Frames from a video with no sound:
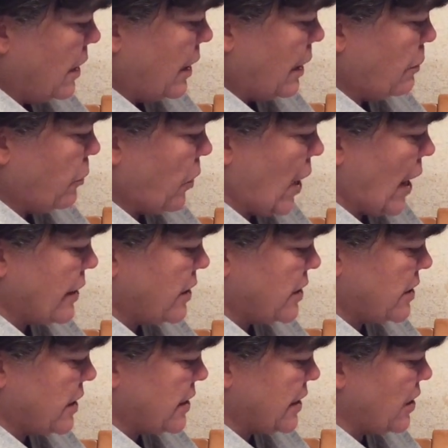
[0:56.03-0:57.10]
And practice
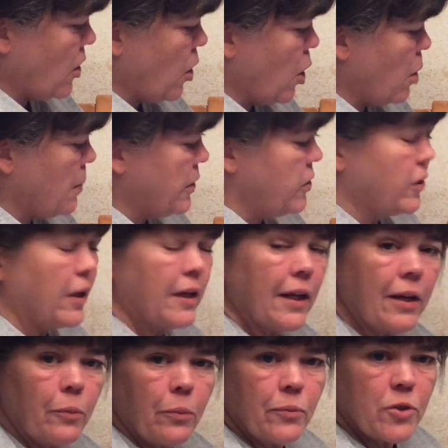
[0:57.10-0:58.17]
this at home and you can
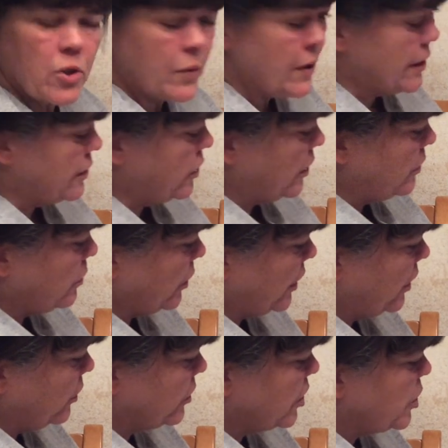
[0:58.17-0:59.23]
get to it. You can
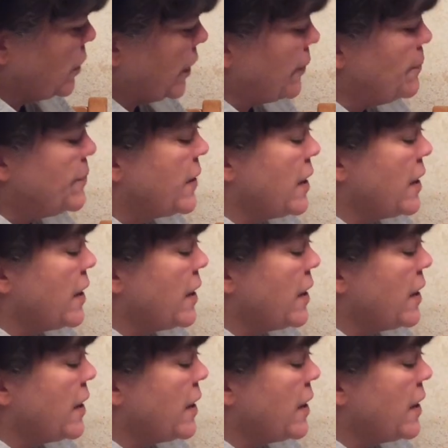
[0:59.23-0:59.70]
really learn to do it.